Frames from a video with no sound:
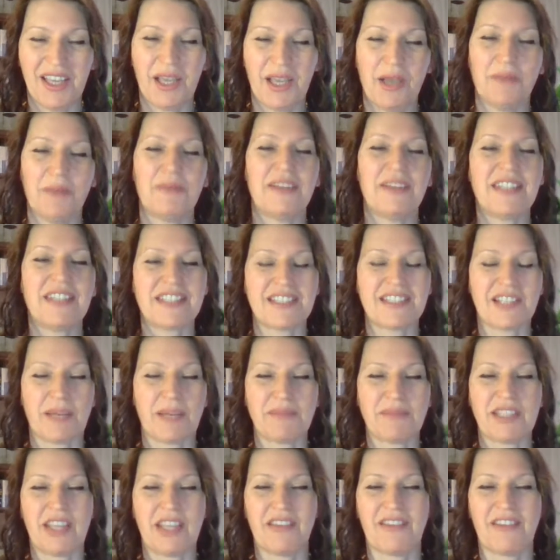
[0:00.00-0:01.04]
But this time
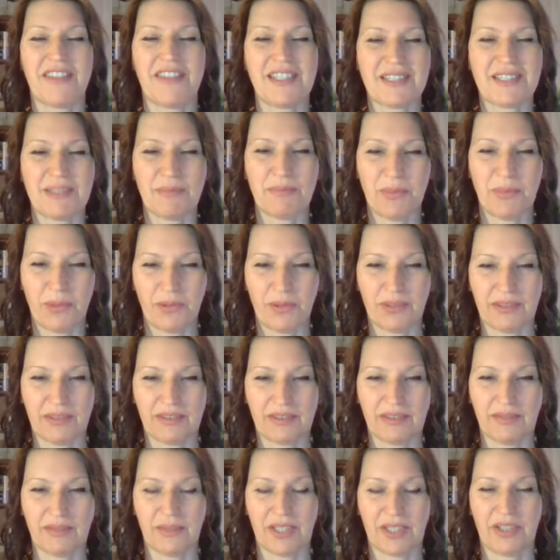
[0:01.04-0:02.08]
together, I think is important.
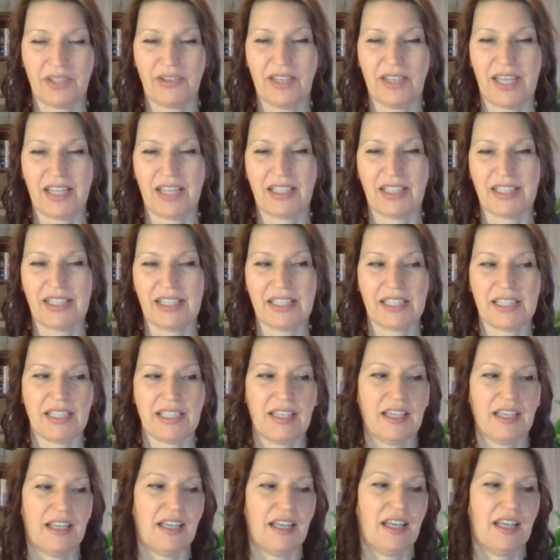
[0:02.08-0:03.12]
We're creating,
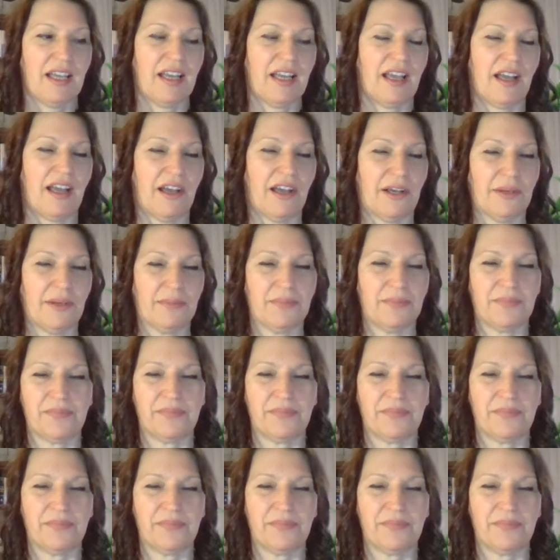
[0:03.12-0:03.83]
some